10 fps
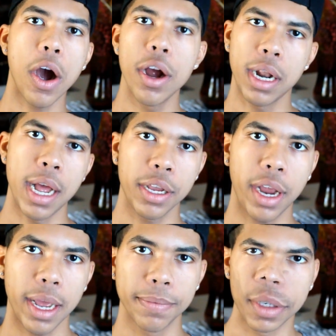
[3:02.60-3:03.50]
hard on
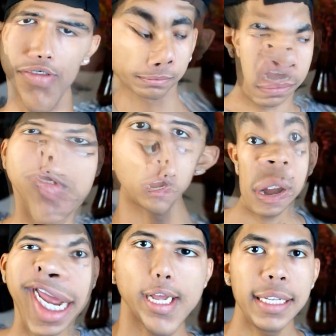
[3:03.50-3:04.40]
your hamster.
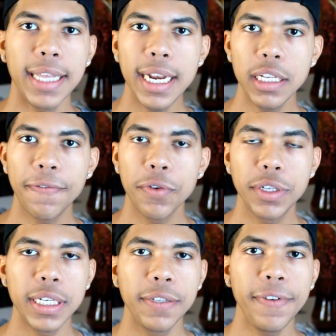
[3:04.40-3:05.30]
Alright guys, that is it for
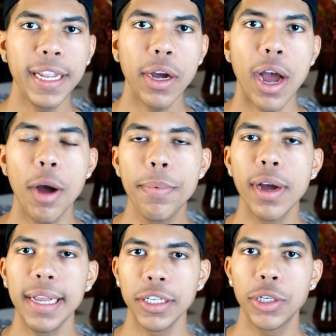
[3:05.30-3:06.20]
today's video. I hope you
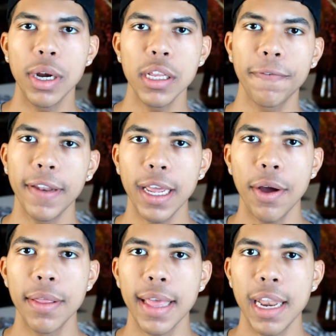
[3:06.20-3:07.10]
guys enjoyed this
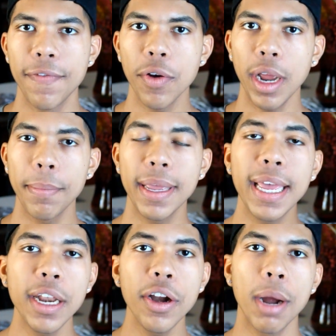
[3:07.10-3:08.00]
video, and that if you are a
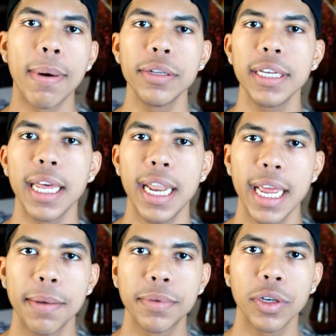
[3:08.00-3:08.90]
beginner about to get a
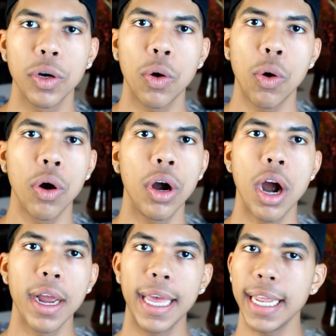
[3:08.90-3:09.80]
hamster or
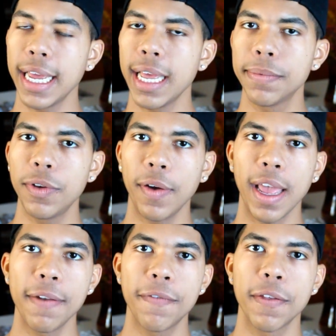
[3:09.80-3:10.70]
are getting a hamster
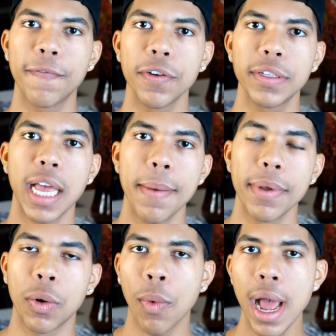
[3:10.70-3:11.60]
again for the first time
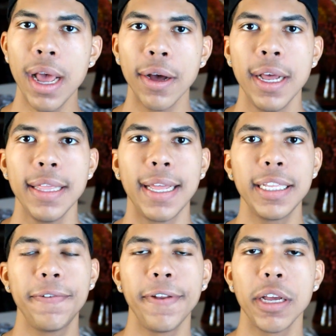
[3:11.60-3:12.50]
in a while, that
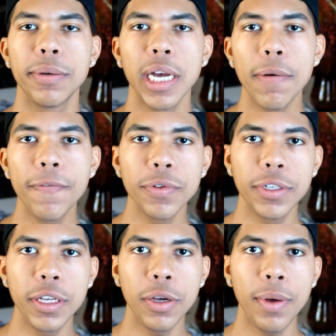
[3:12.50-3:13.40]
this video is helpful
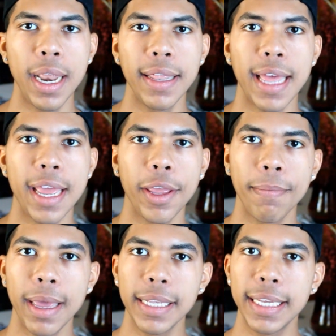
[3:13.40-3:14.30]
to you and that
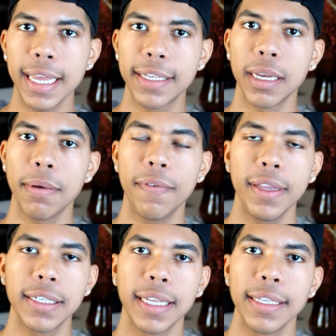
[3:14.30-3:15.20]
you may take some of
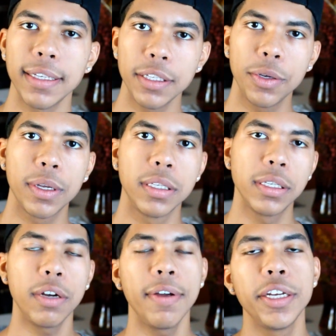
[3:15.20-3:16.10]
these things into
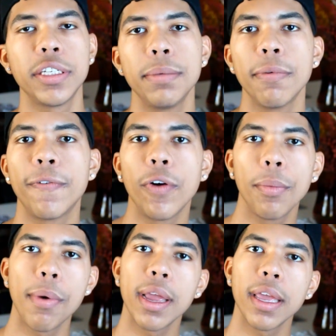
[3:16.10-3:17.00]
consideration
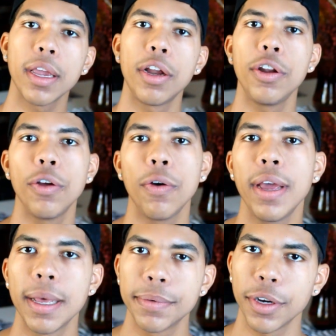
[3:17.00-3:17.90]
before bringing your new
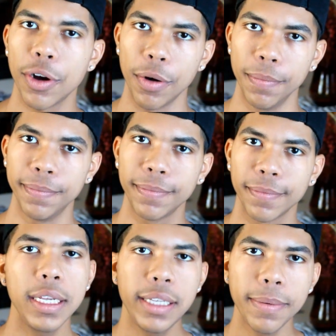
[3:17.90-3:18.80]
hamster home.
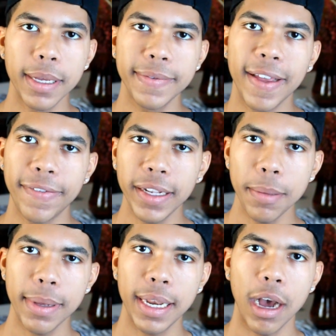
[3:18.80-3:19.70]
These tips have
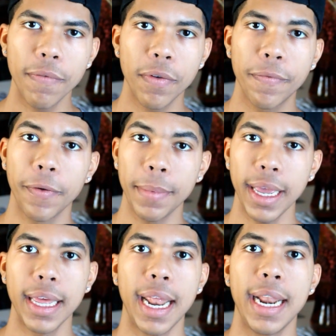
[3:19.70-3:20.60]
definitely been helpful for
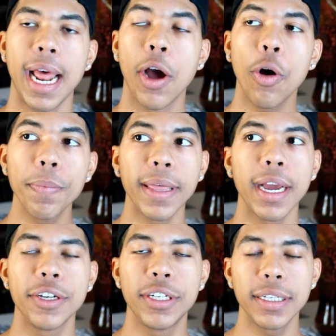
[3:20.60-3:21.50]
me, and I hope they
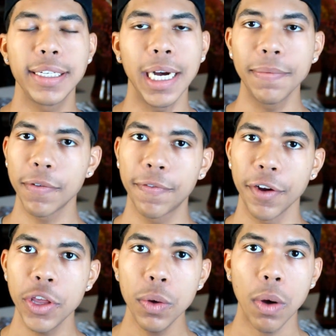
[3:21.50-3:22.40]
are just as helpful for
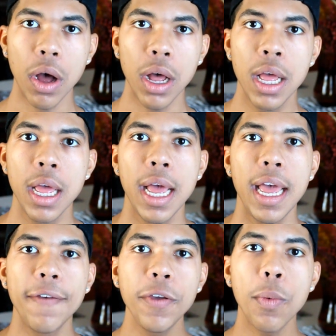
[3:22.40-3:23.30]
you all.
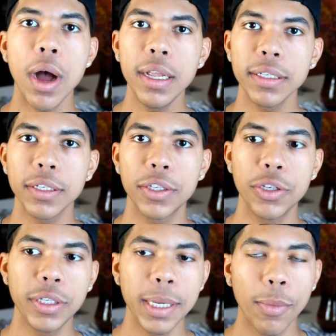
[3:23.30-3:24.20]
If you want
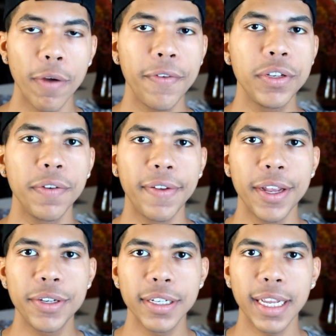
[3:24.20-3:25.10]
to see more future
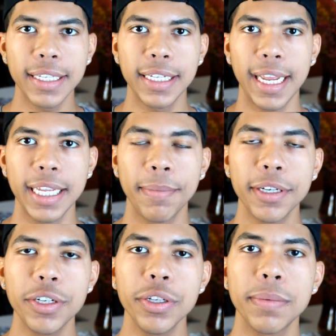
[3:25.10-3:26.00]
videos just like today's, make
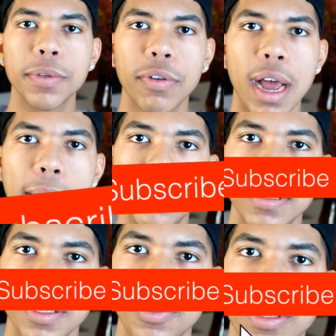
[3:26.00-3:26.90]
sure you subscribe so
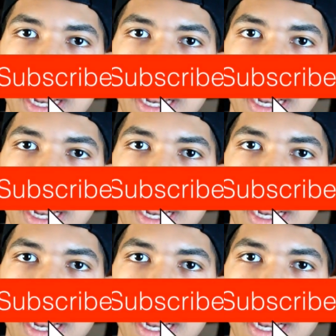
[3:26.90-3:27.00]
that you do